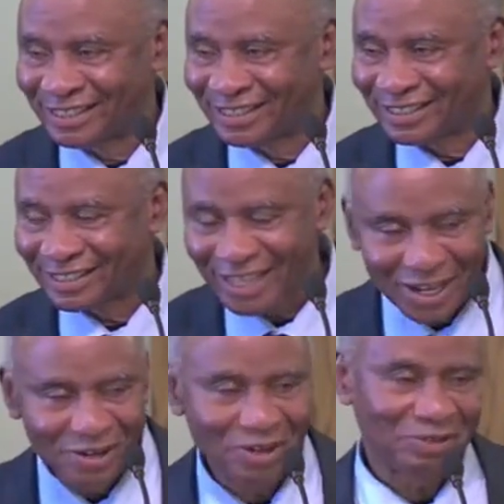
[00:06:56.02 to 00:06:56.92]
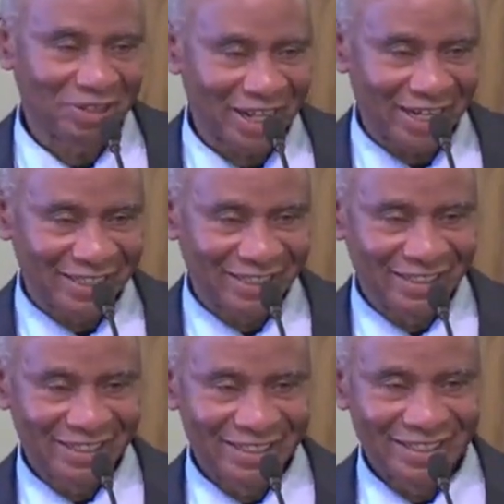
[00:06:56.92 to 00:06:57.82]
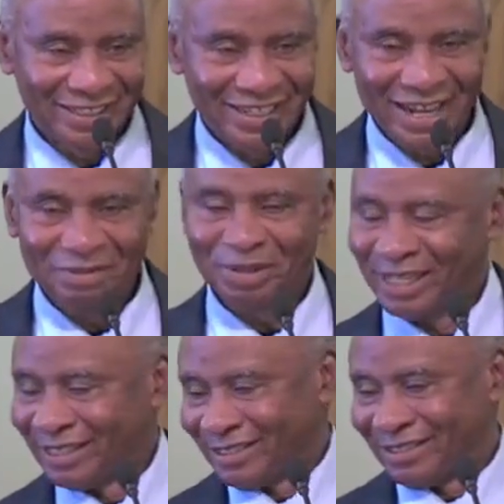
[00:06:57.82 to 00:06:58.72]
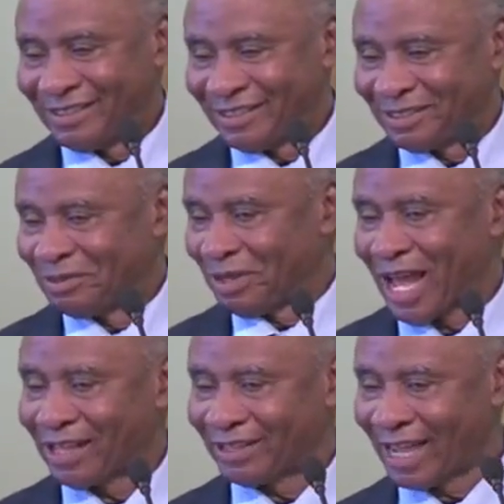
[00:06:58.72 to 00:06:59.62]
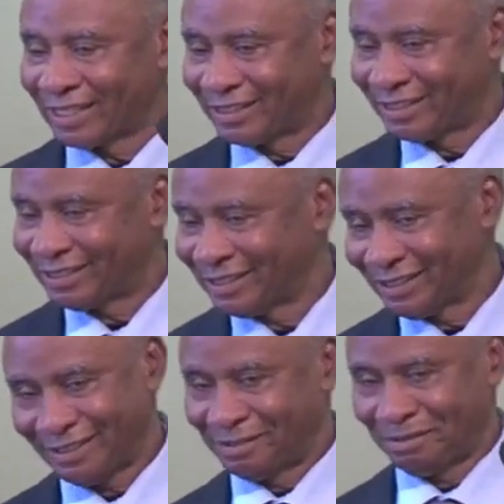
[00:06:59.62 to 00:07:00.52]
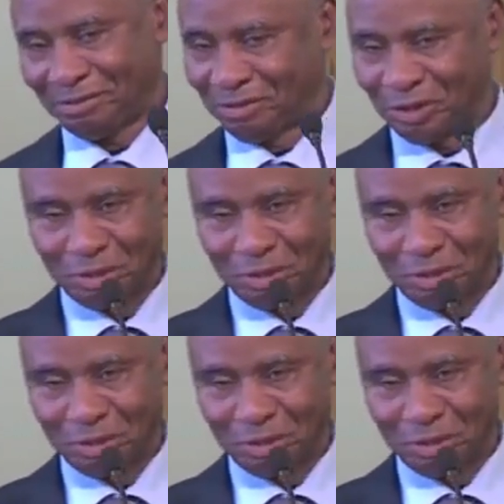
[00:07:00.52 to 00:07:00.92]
Thank God for that. Amen. I mean, without that, we wouldn't be